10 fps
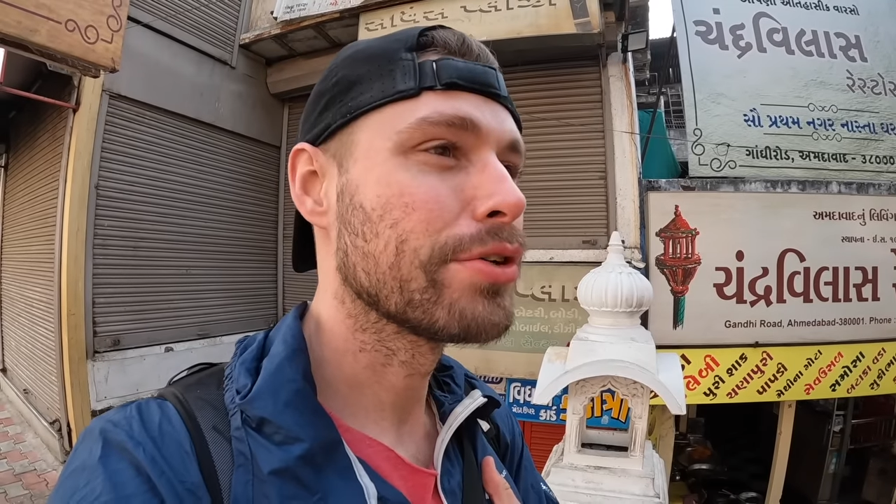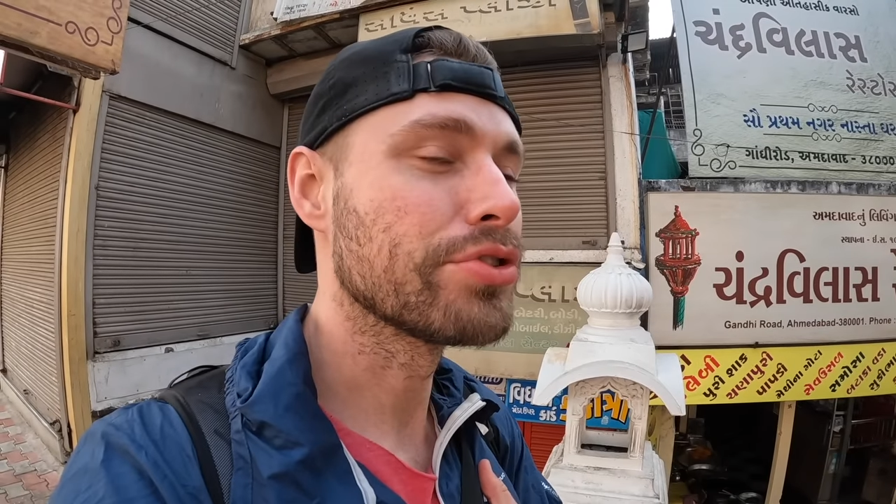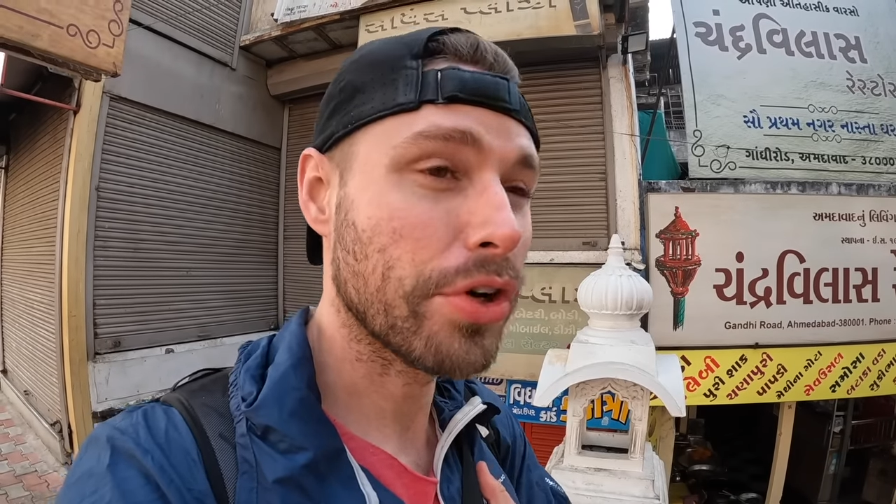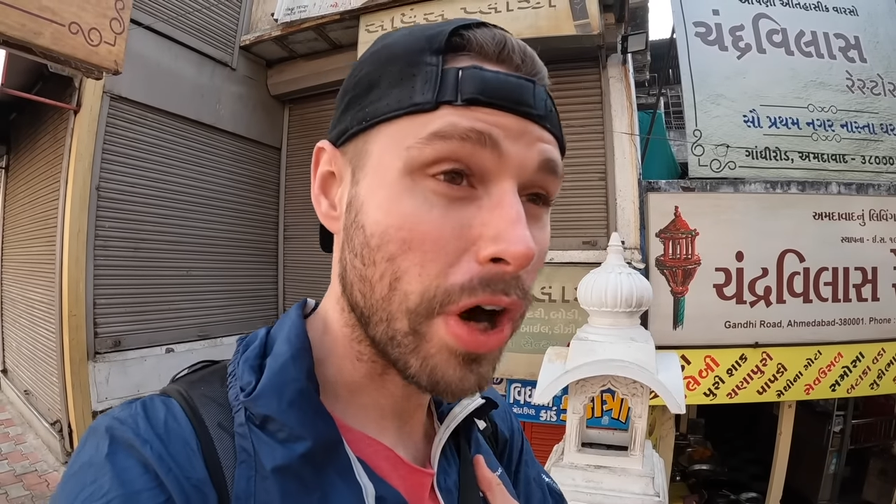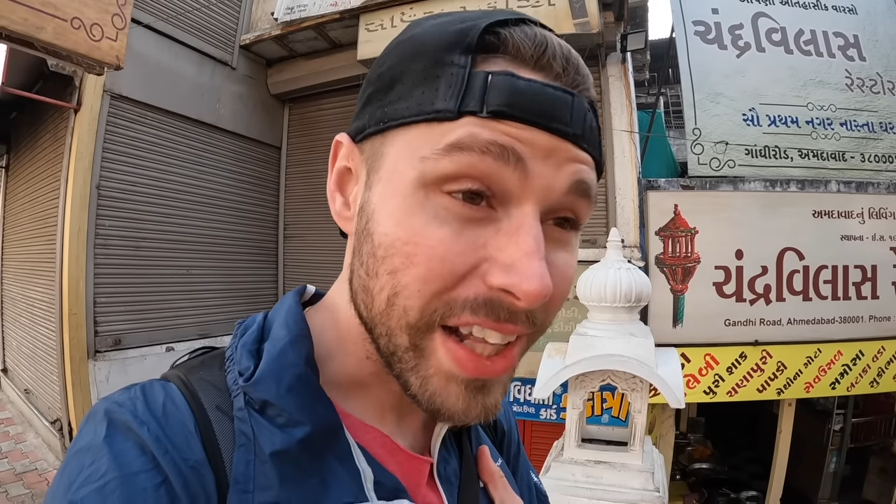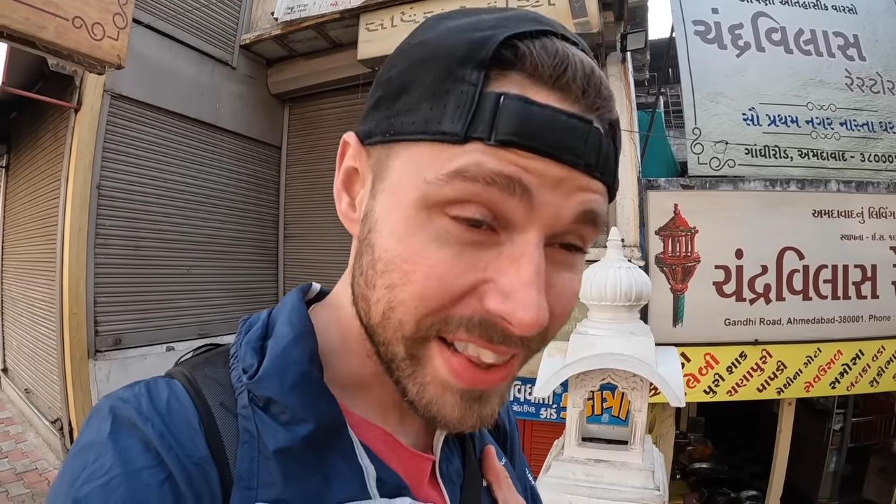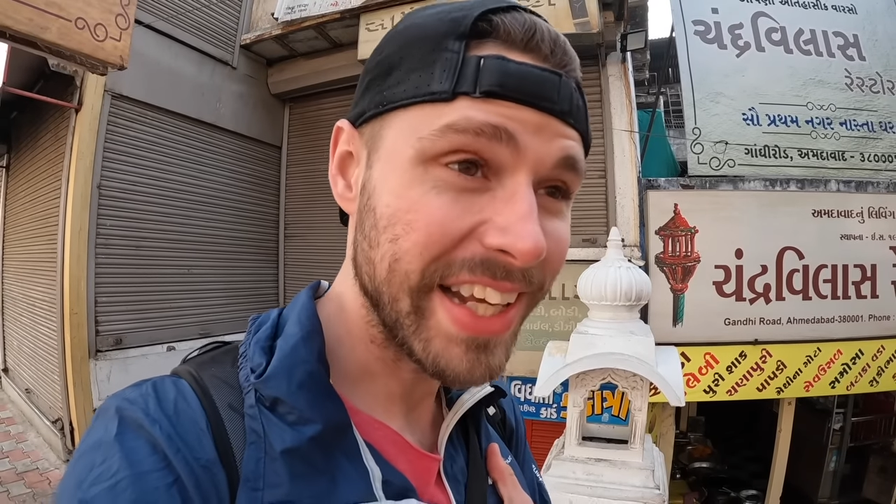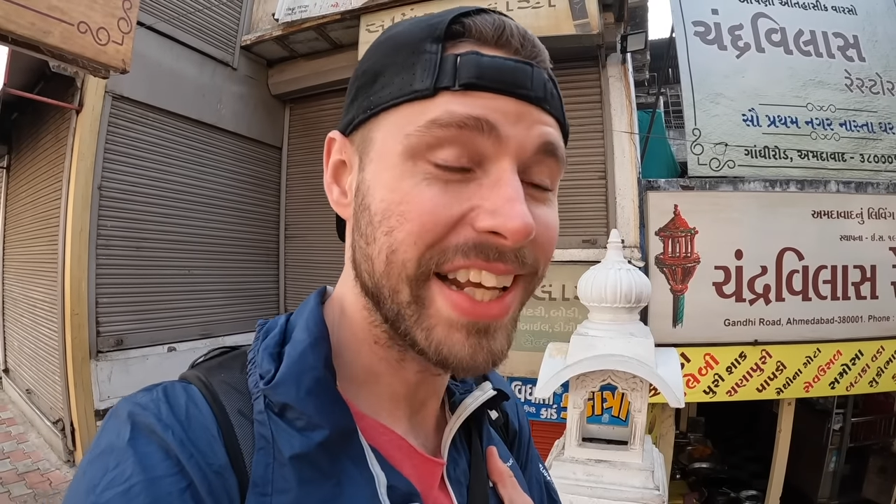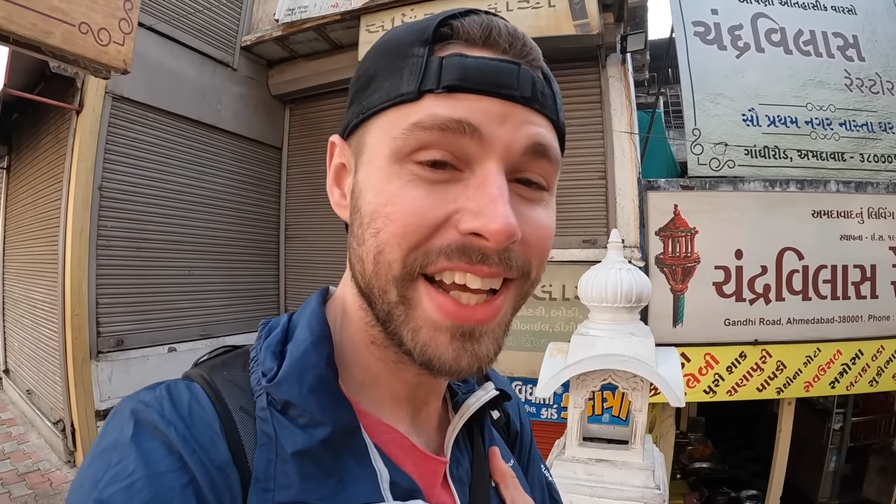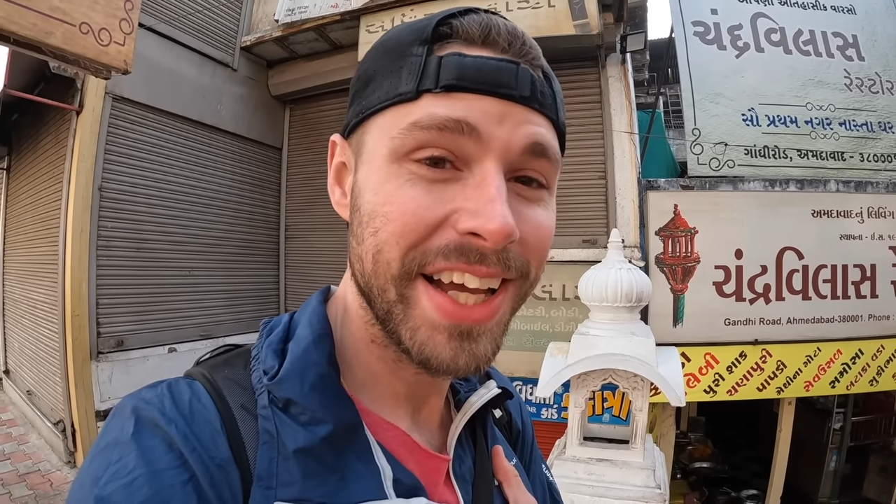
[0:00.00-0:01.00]

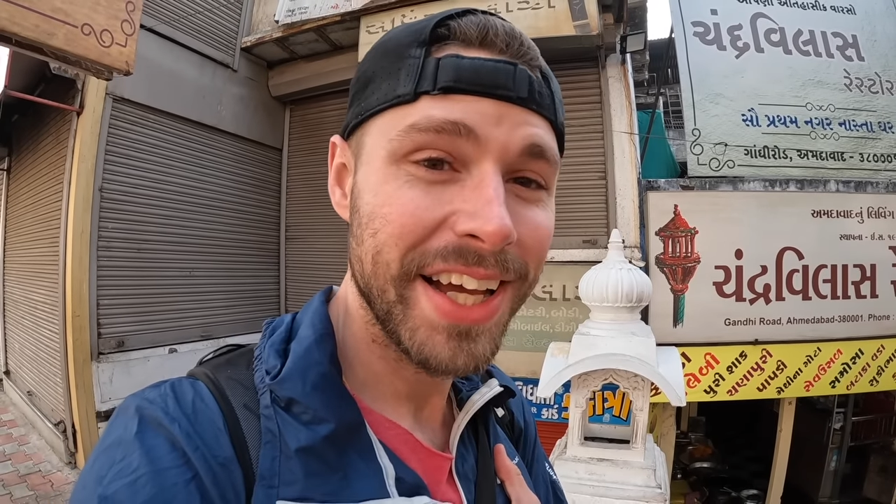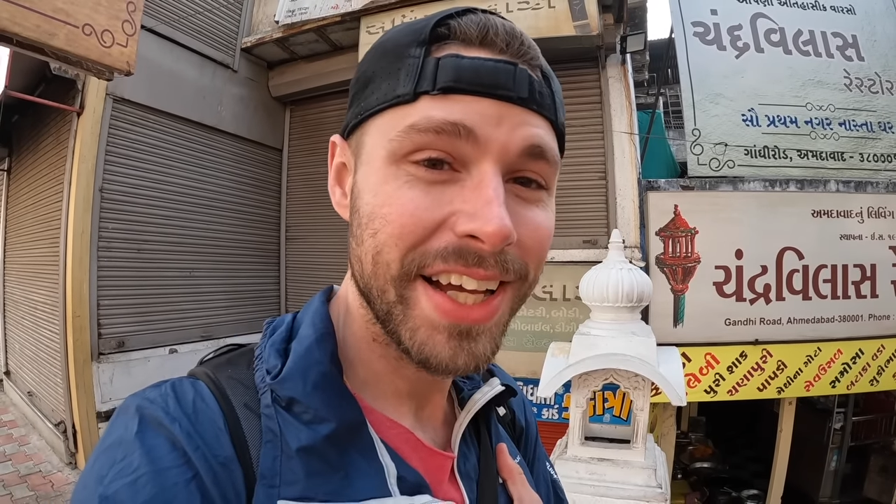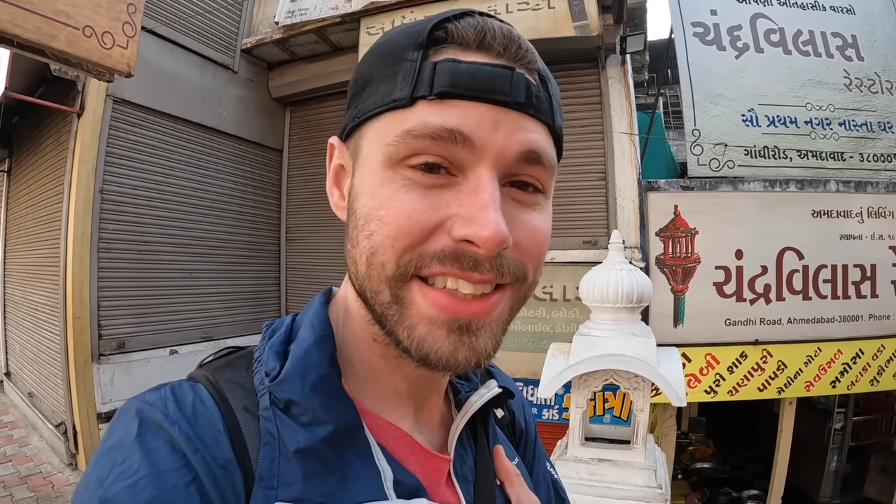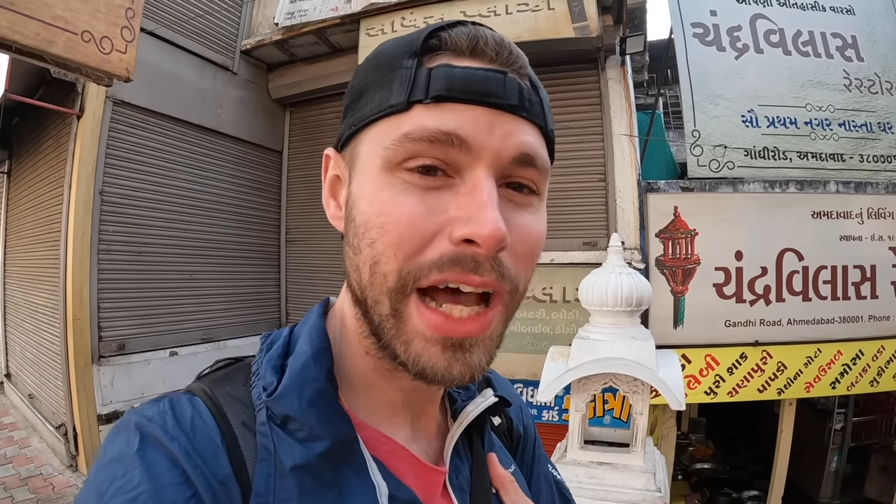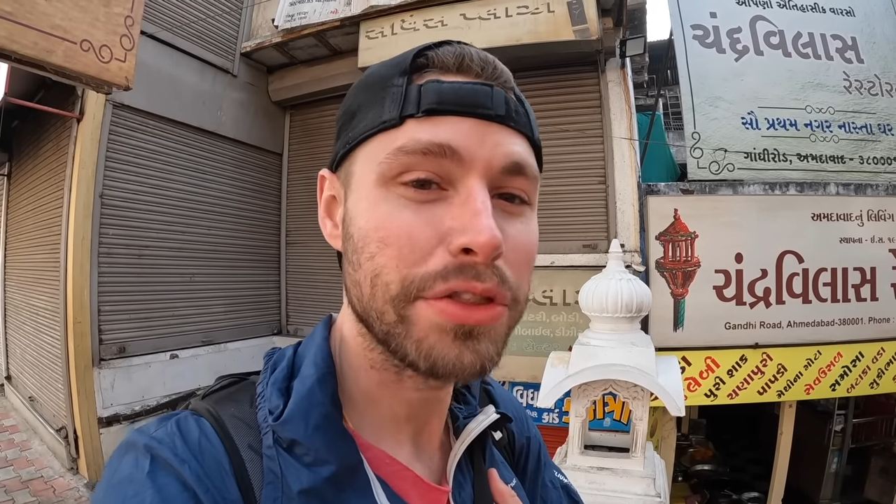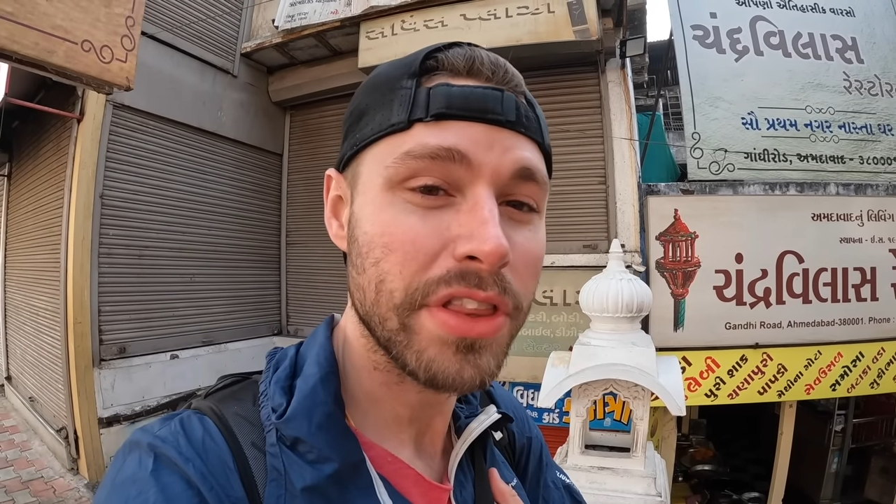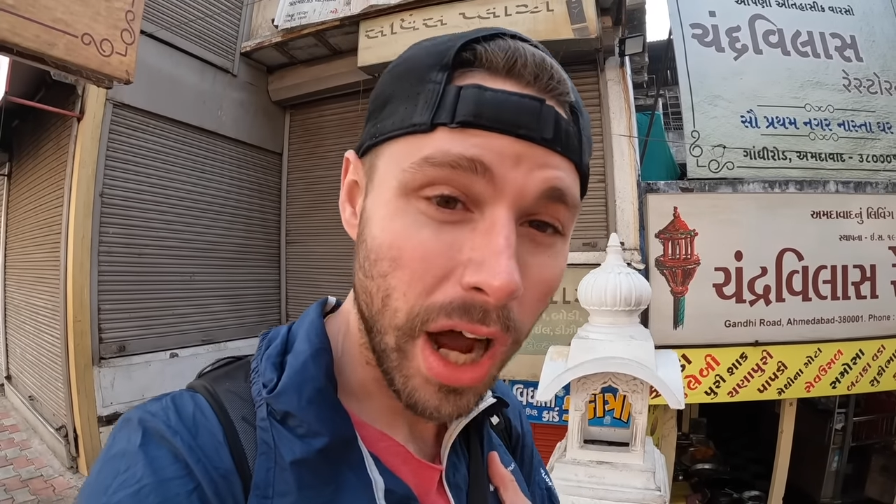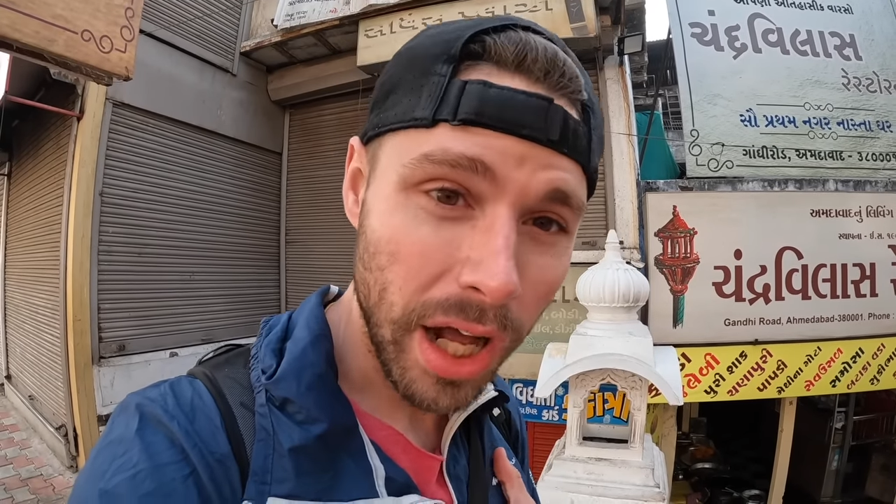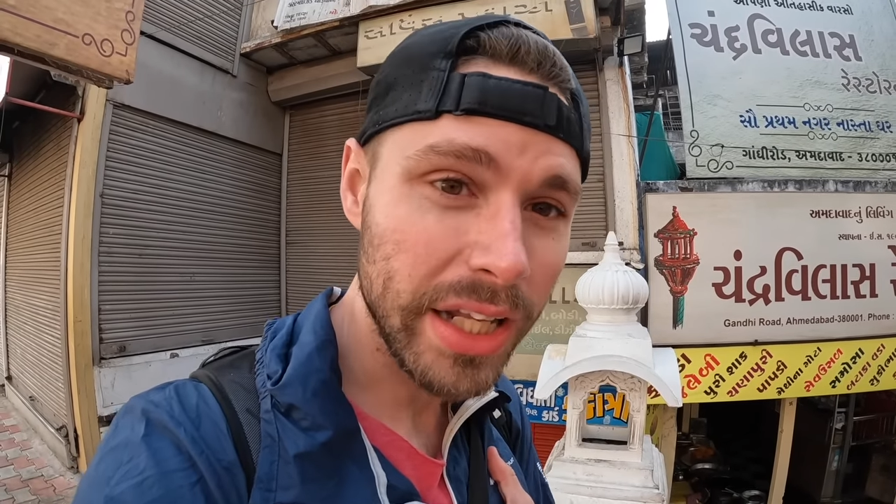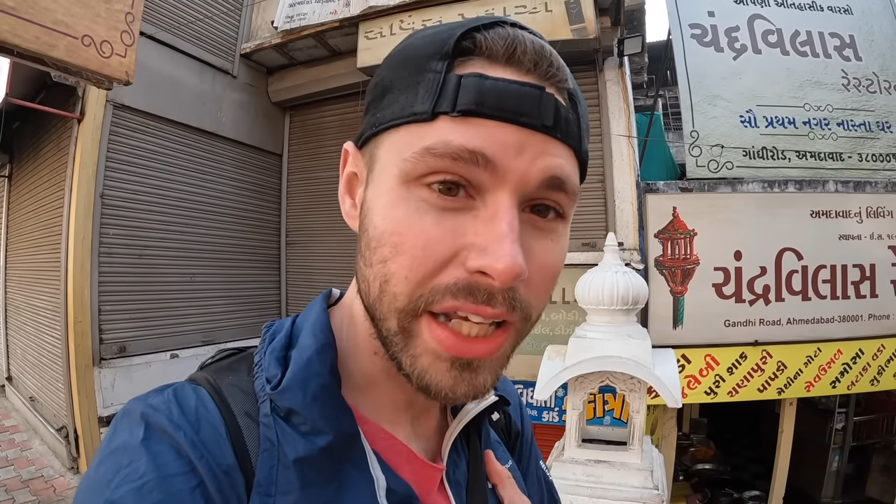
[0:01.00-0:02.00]
Gujarati style
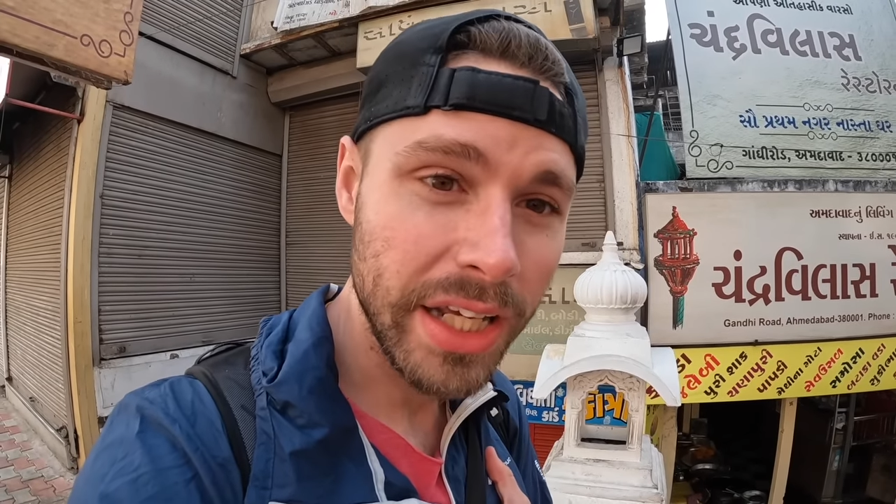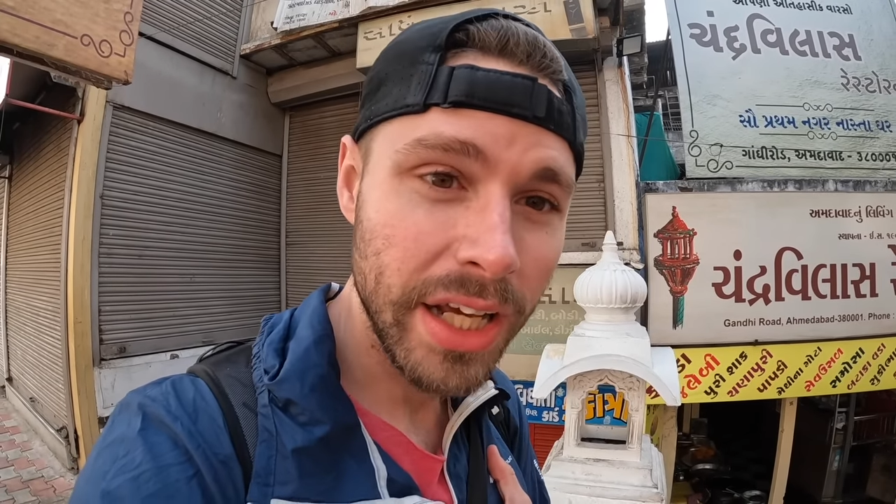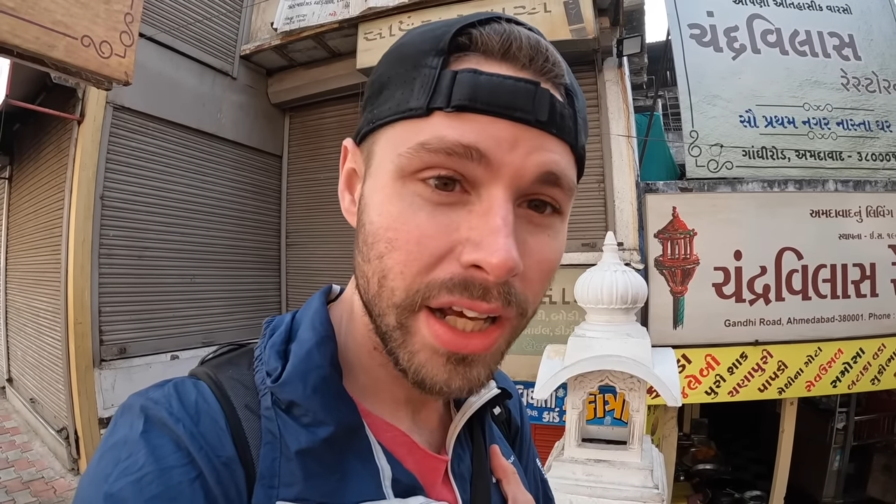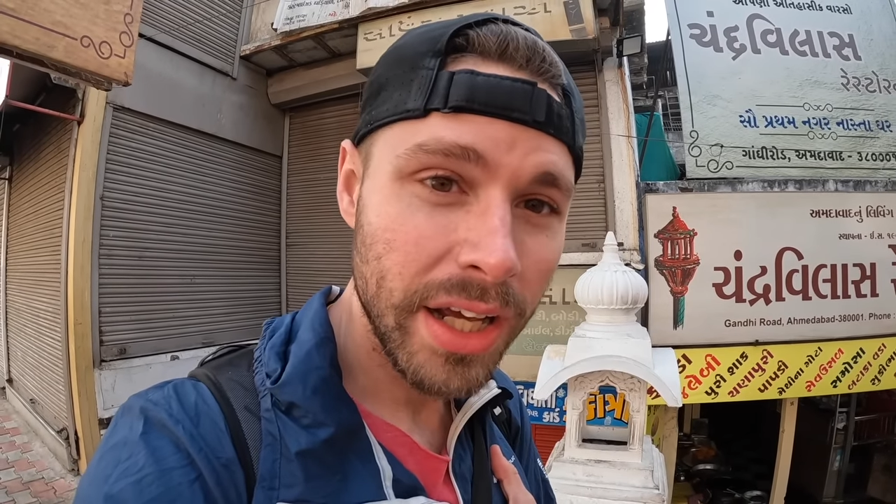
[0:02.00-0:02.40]
thali,